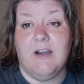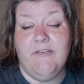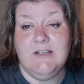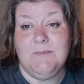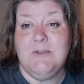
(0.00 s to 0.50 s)
tire
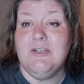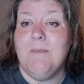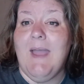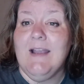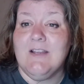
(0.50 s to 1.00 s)
fixed, but
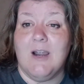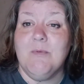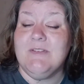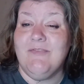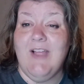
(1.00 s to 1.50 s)
your back
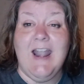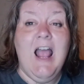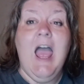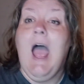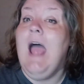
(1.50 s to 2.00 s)
tire was flat.
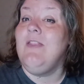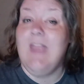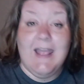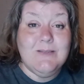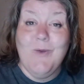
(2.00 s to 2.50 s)

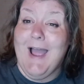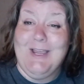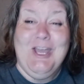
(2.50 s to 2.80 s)
That's why I,